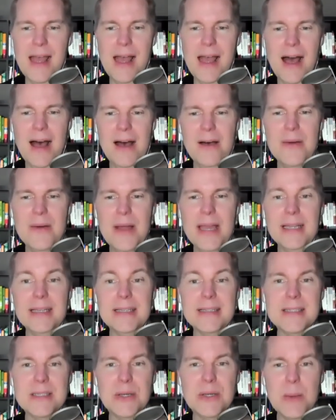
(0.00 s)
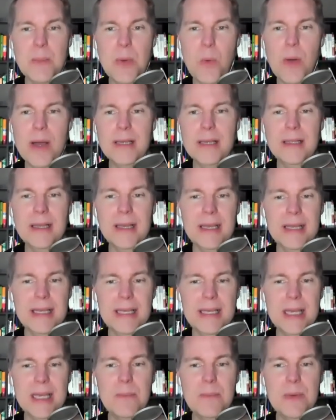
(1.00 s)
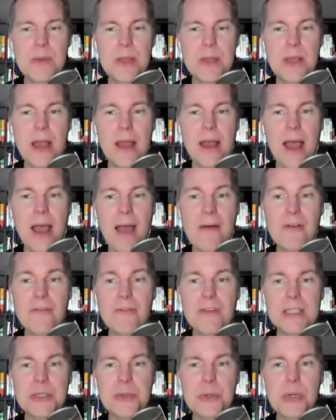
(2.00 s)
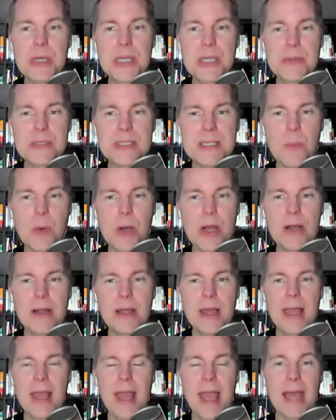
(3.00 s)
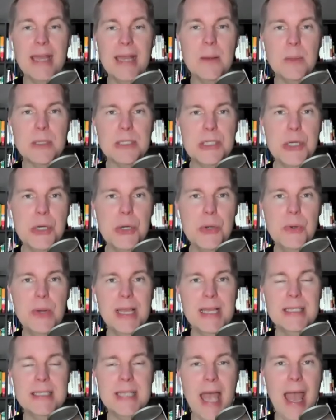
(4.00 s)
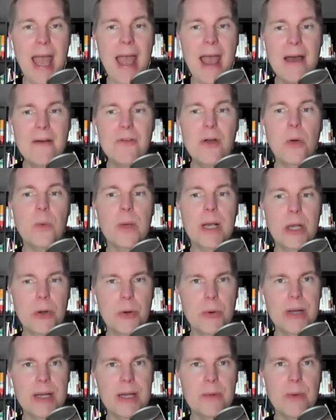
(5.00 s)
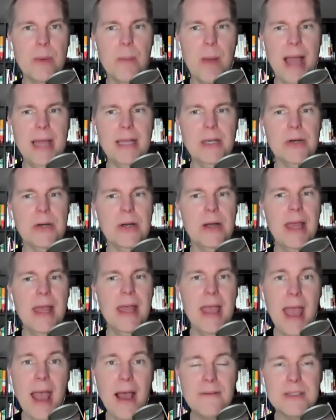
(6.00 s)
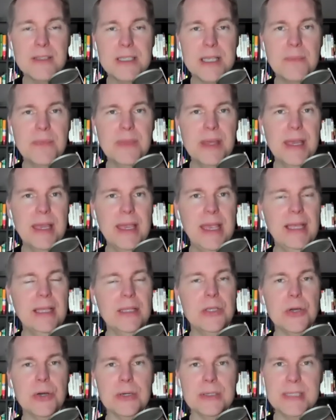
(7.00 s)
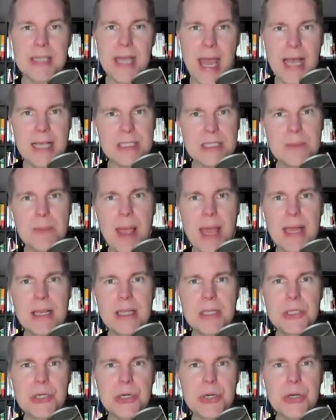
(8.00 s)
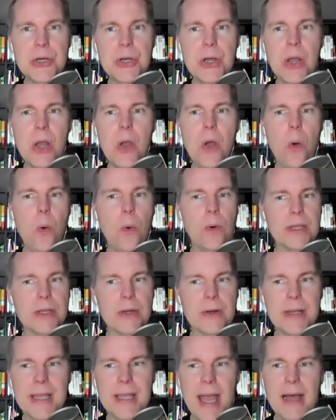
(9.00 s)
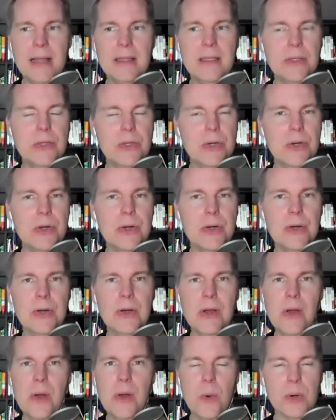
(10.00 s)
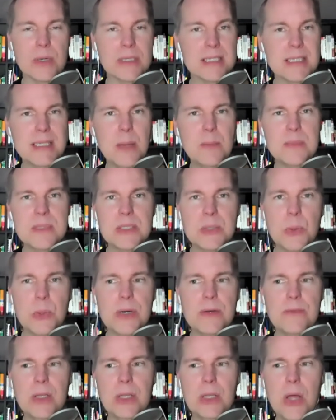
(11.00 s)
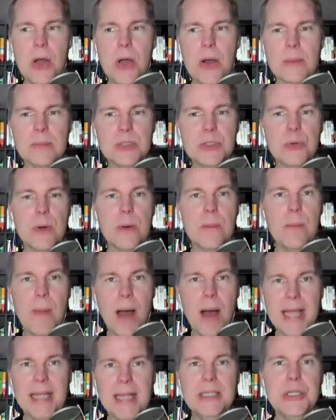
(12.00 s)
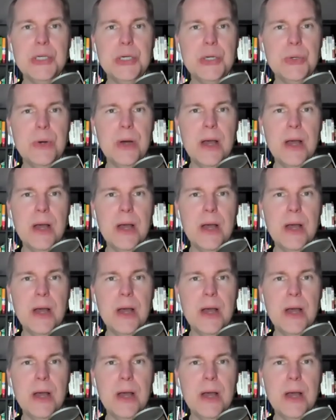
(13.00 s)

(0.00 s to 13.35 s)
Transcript: All right, so number one, have a visual cue somewhere. And number two is have a recurring reminder. Have something in your task manager or your calendar or some sort of alarm to remind you